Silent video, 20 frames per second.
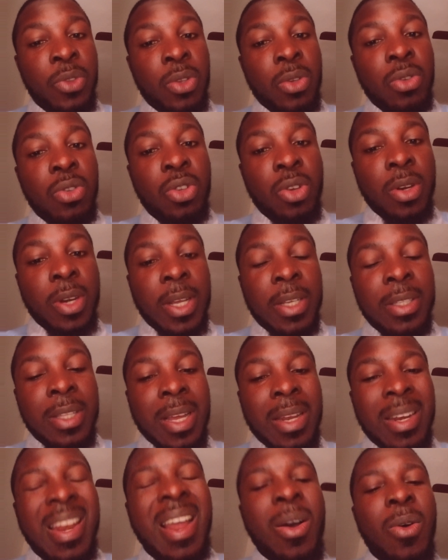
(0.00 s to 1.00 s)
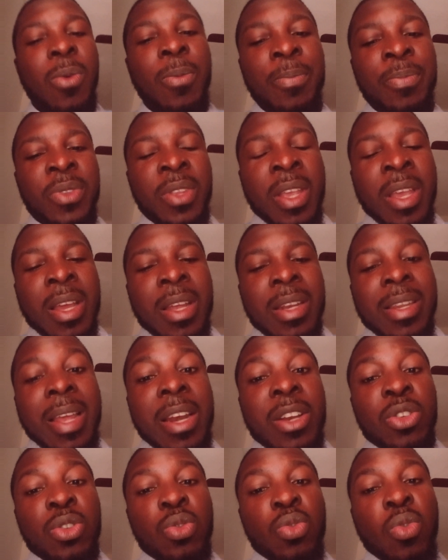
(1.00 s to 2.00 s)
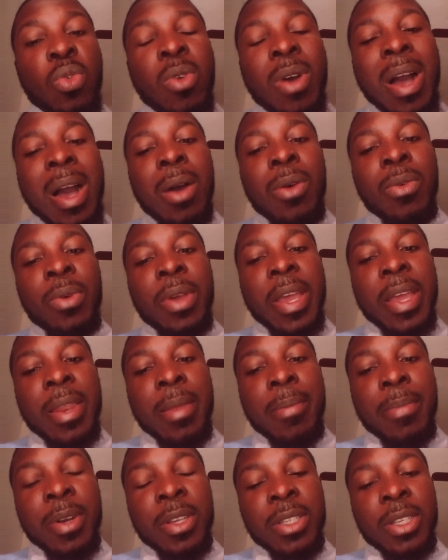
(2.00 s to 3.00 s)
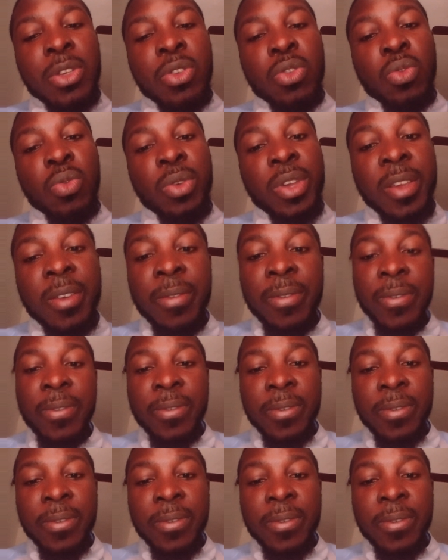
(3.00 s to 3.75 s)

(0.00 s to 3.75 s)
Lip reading: Do you understand? Now, there is no how any person you give